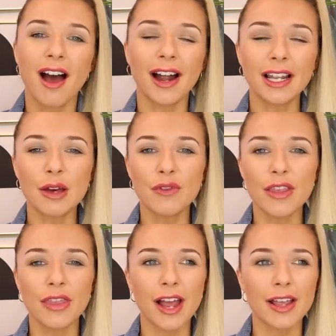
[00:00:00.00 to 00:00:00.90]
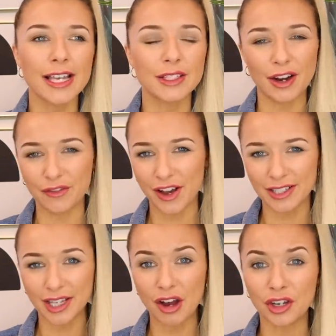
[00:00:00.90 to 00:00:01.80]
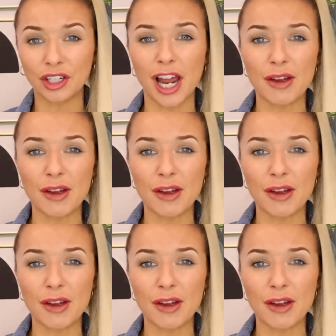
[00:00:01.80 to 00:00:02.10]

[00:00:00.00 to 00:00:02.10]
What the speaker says: I love it that it's very versatile. You can